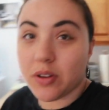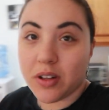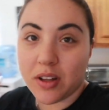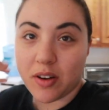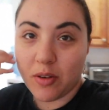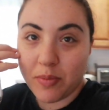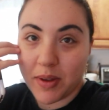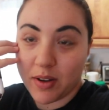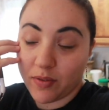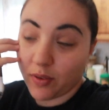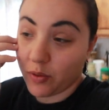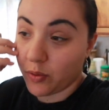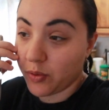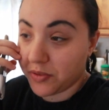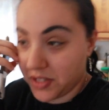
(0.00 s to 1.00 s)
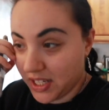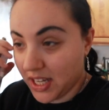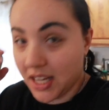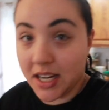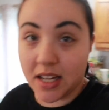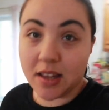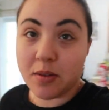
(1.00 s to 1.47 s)
a little bit of a
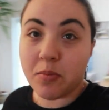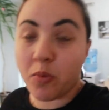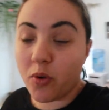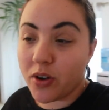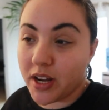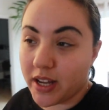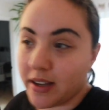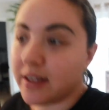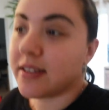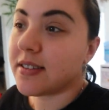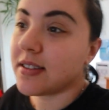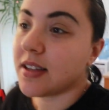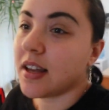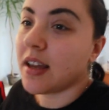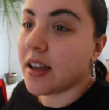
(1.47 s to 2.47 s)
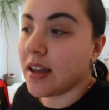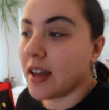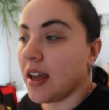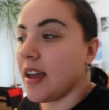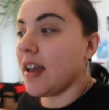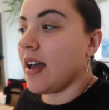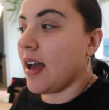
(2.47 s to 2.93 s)
routine in the mornings.
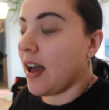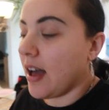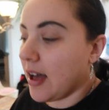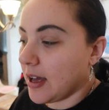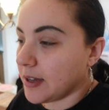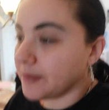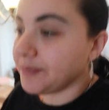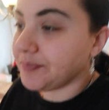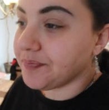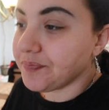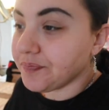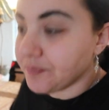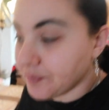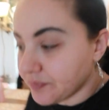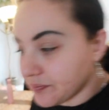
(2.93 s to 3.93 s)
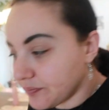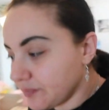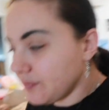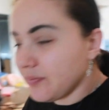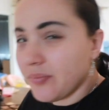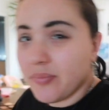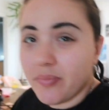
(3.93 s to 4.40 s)

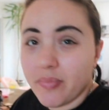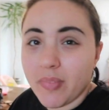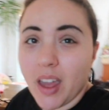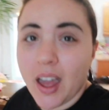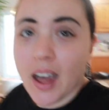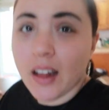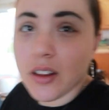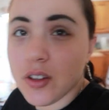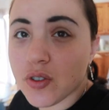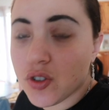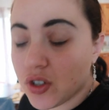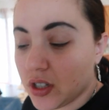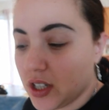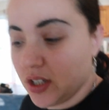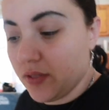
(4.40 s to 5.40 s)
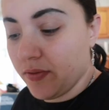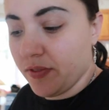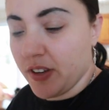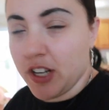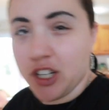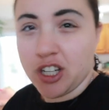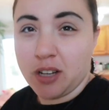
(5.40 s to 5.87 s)
I'll usually
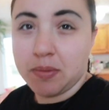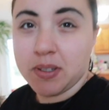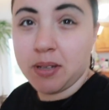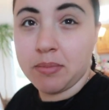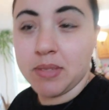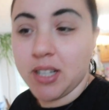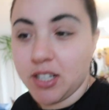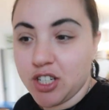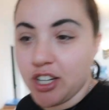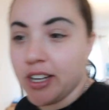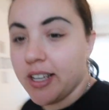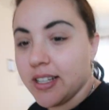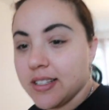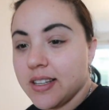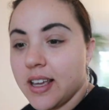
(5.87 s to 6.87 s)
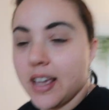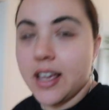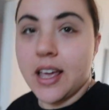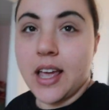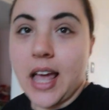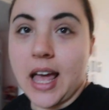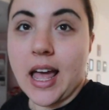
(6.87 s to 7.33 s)
finish up some dishes,
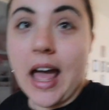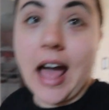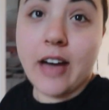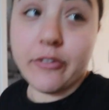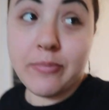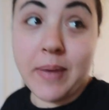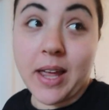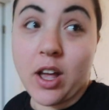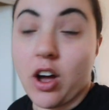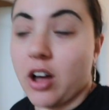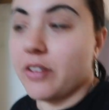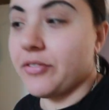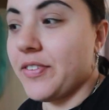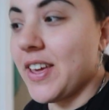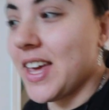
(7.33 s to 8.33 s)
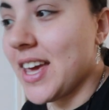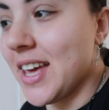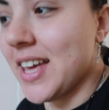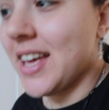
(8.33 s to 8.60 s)
have my coffee.